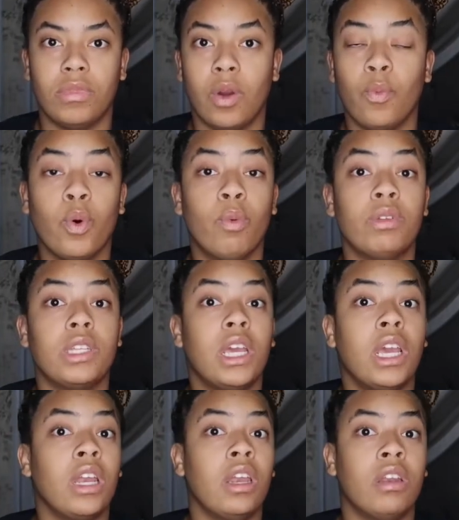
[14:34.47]
was
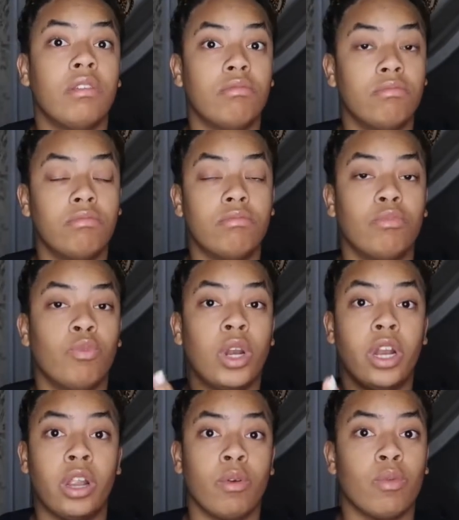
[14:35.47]
in one of
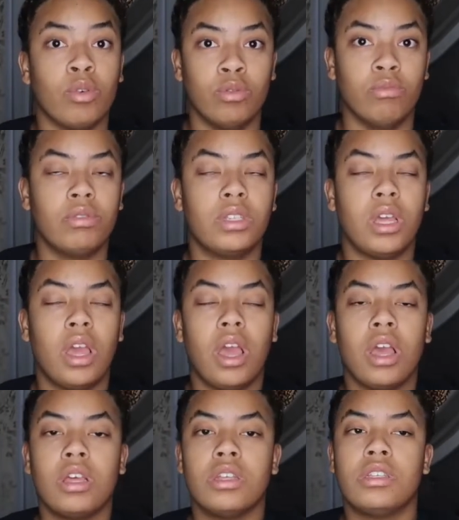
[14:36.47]
their rooms.
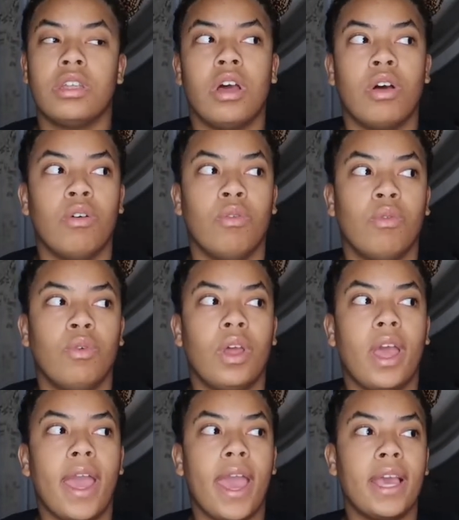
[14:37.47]
So
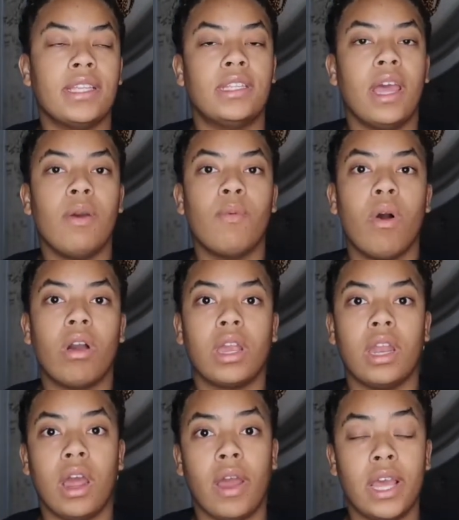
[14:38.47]
as they
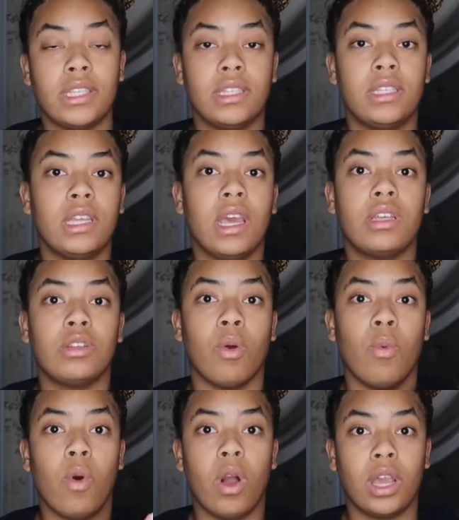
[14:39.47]
walking out, as the CAs are
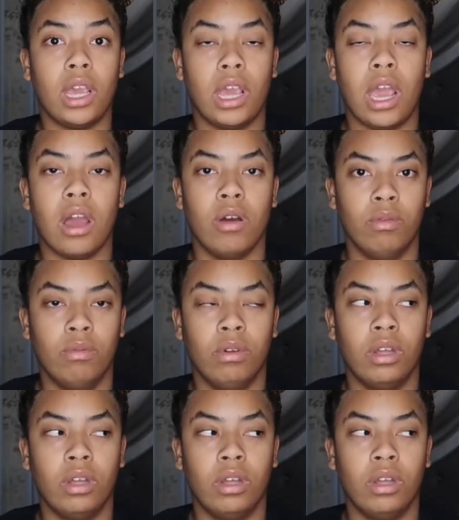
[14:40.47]
walking out,